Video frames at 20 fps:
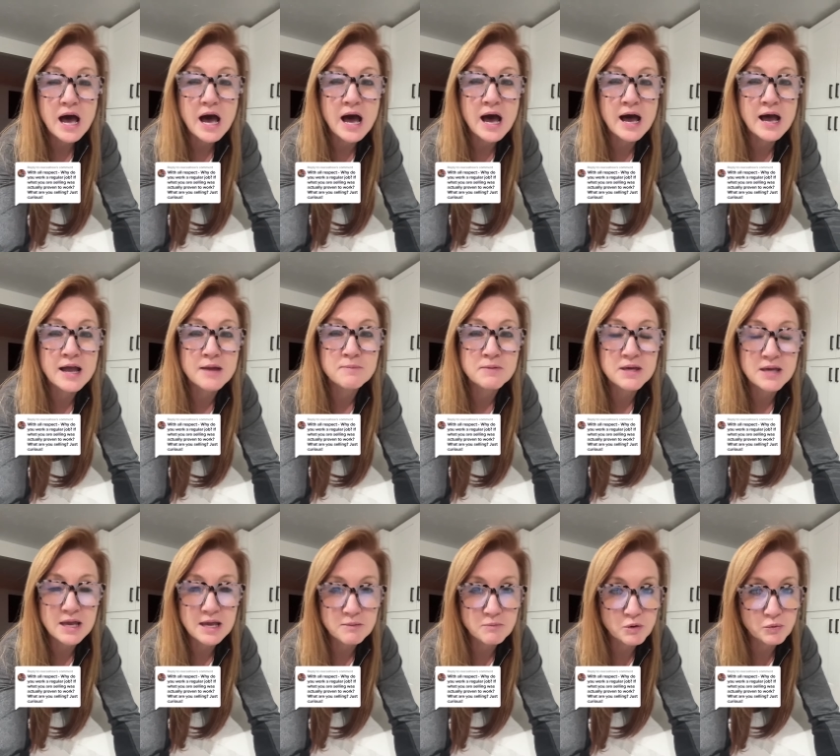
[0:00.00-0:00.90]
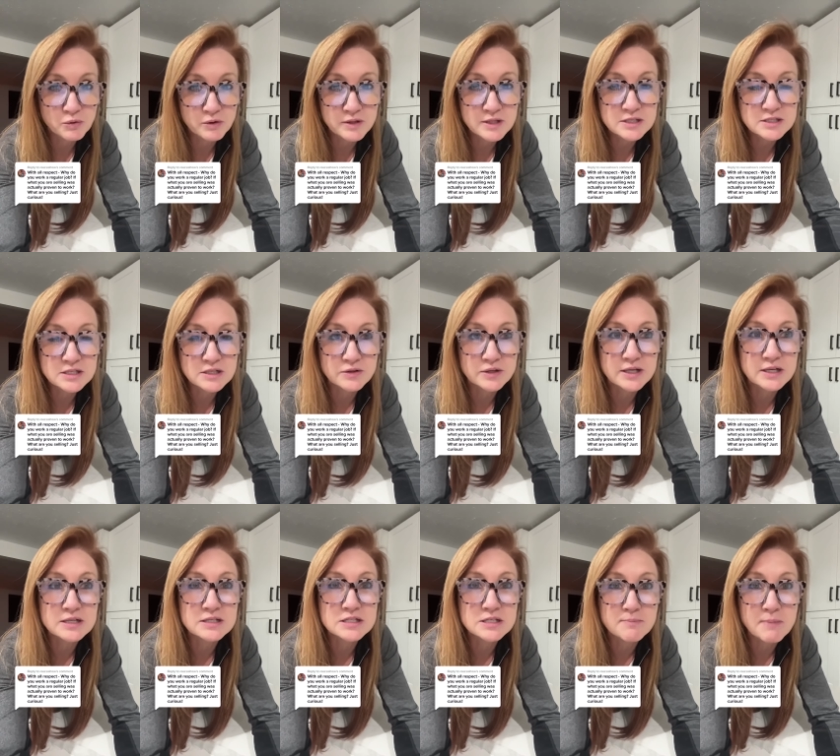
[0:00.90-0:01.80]
I became really
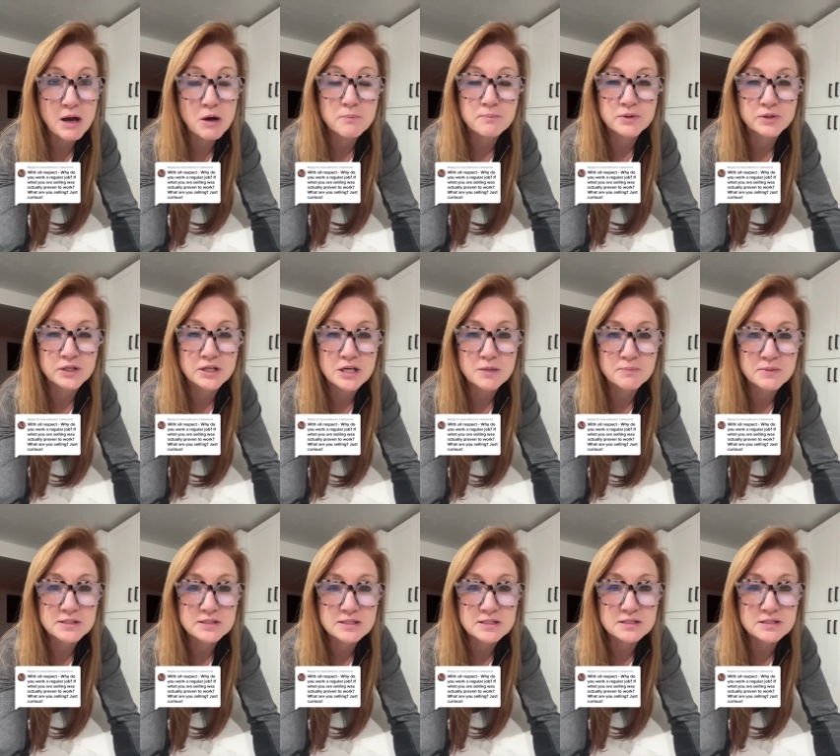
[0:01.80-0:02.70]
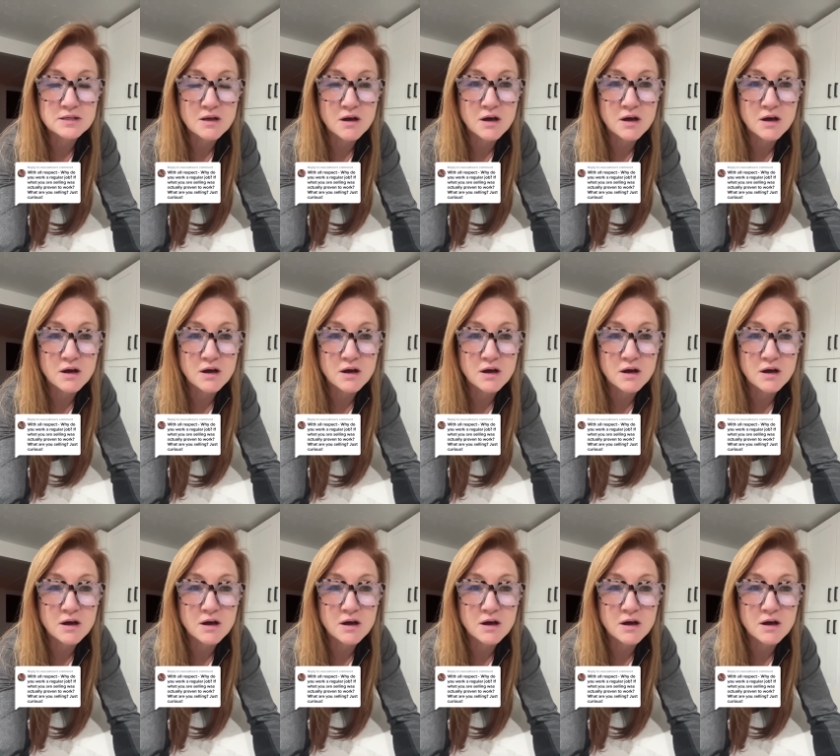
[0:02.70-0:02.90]
serious about building a business